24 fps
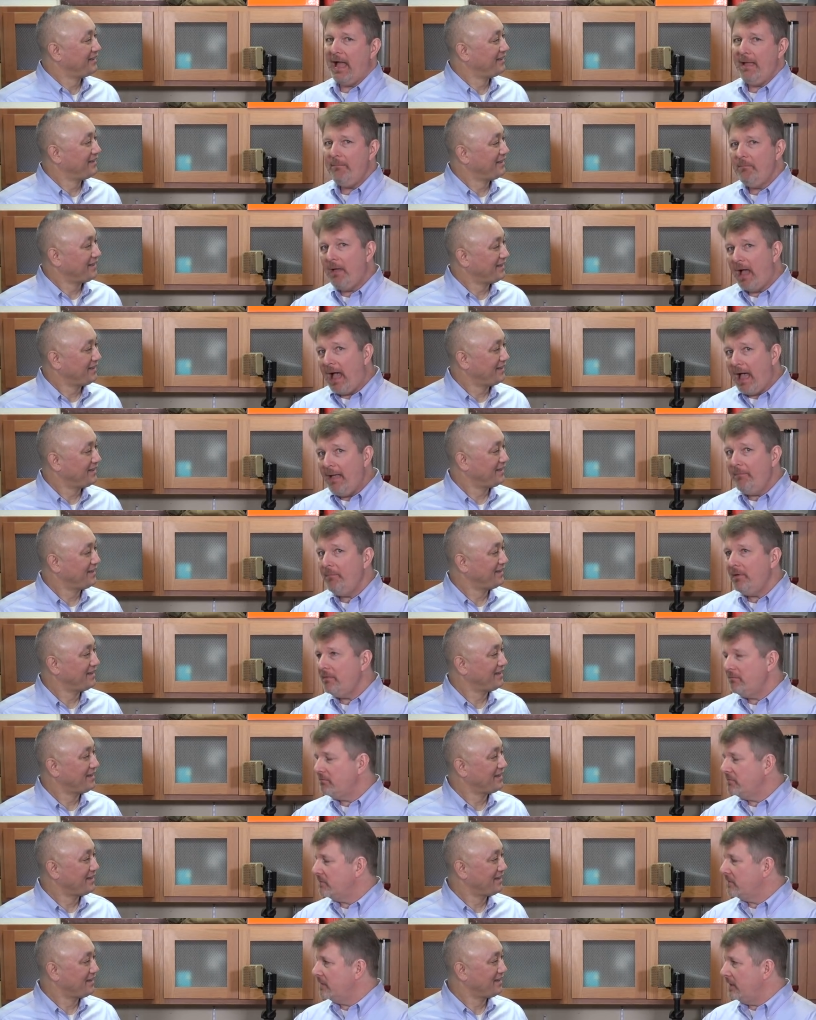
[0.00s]
Speaker 1: I'm I'm
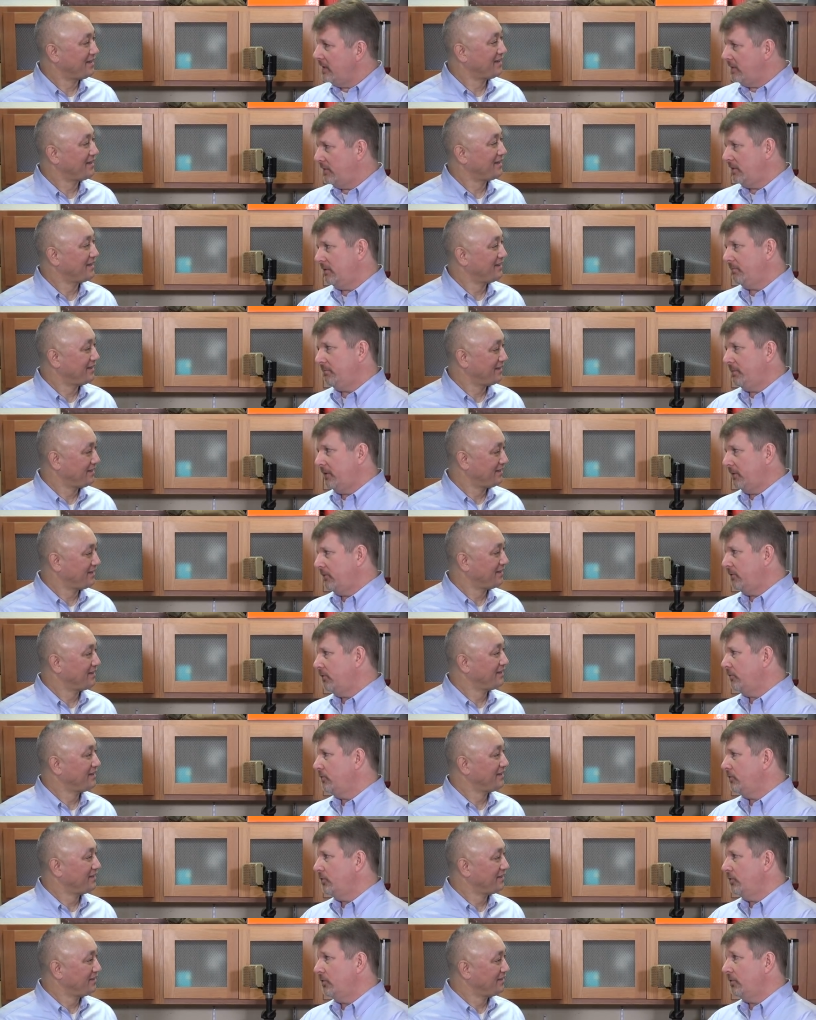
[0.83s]
a decent
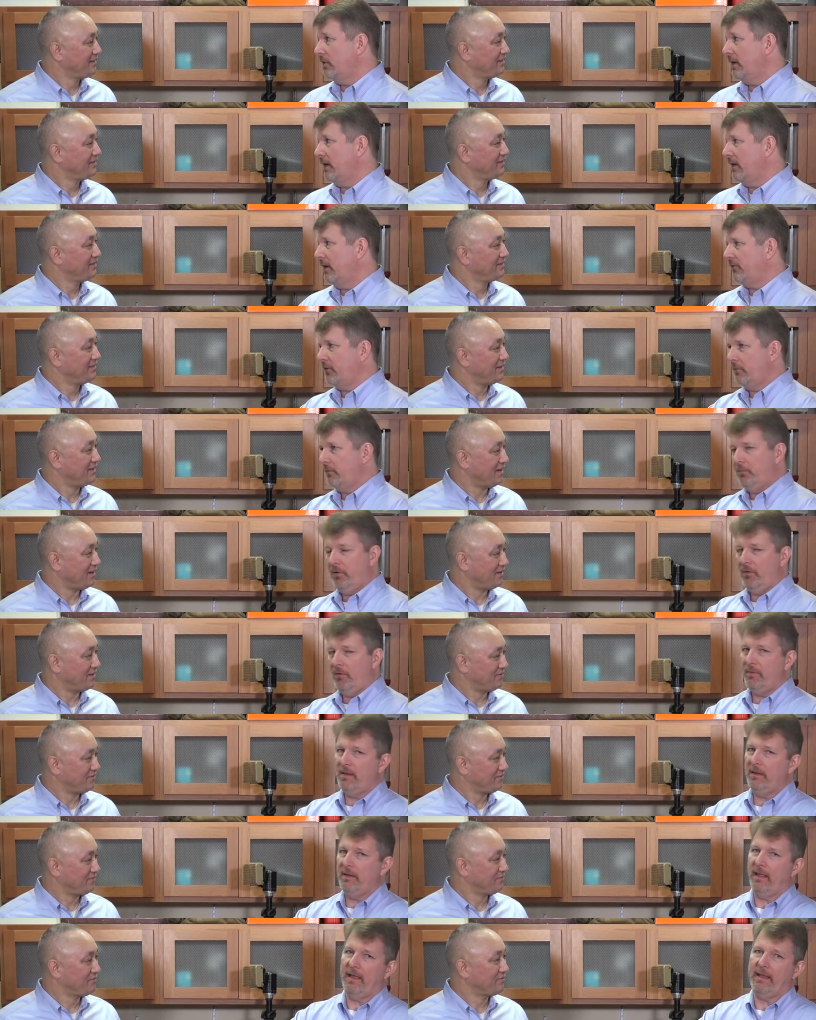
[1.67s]
pistol shooter now. If you yeah.
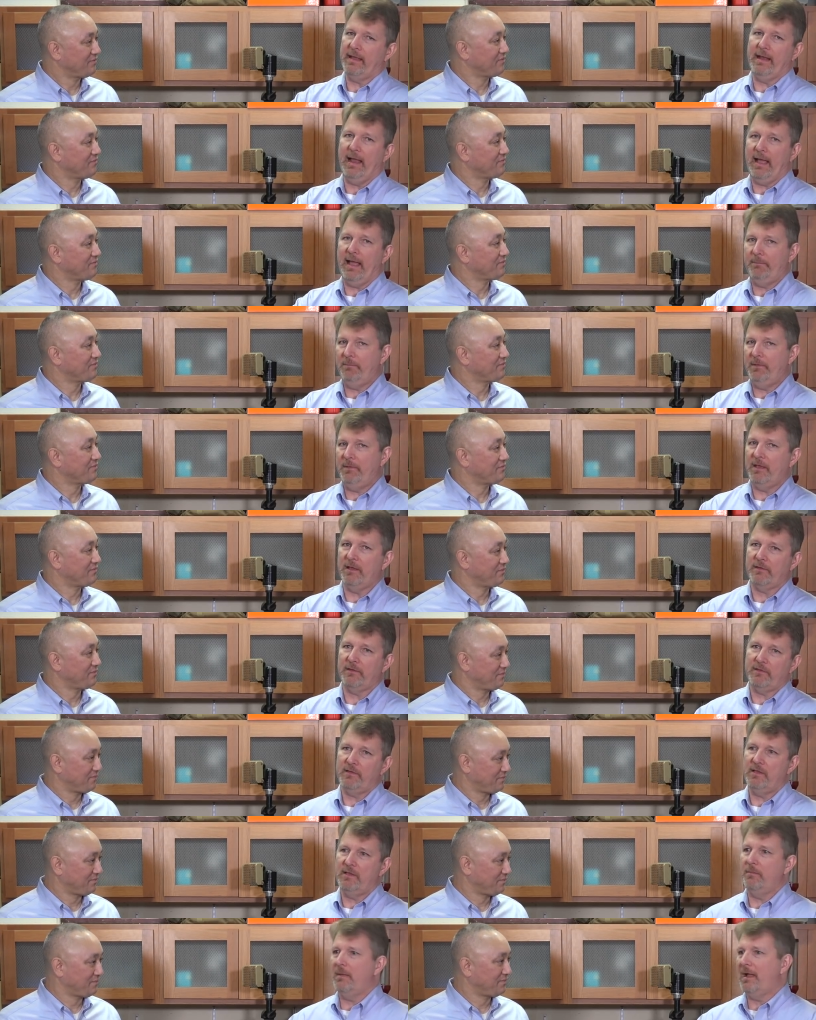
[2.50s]
put me in like an
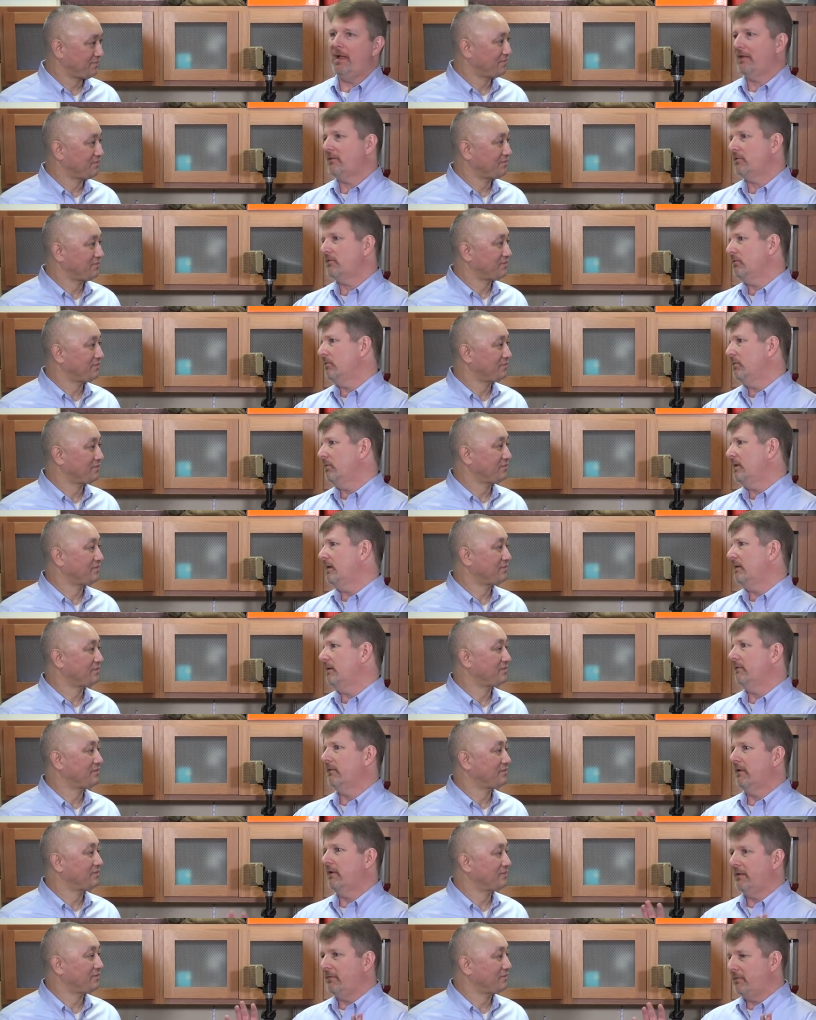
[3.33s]
IPSC match or
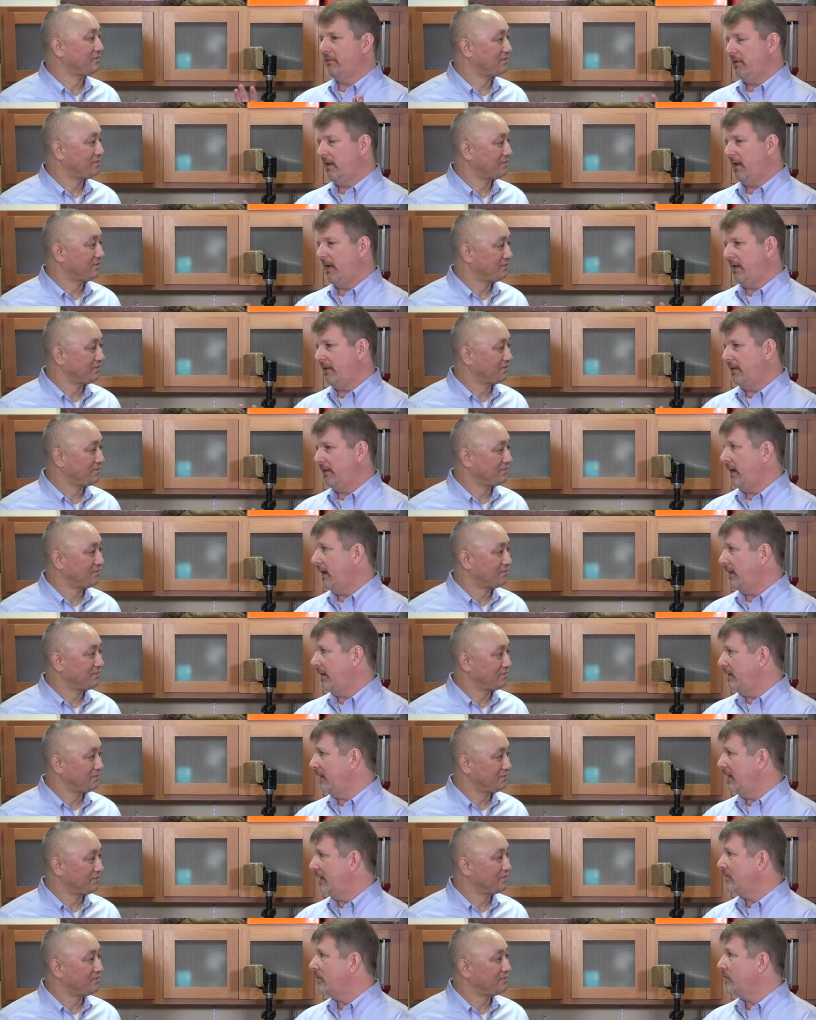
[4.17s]
whatever, I I'd,
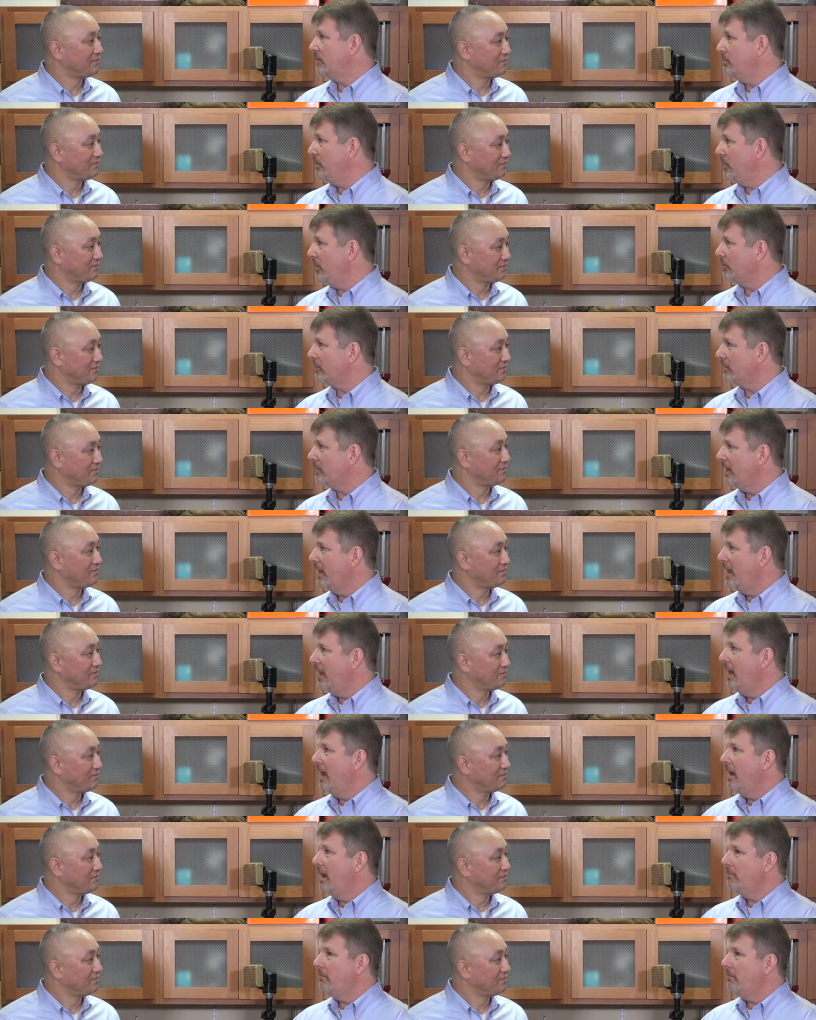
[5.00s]
I'd, get smoked.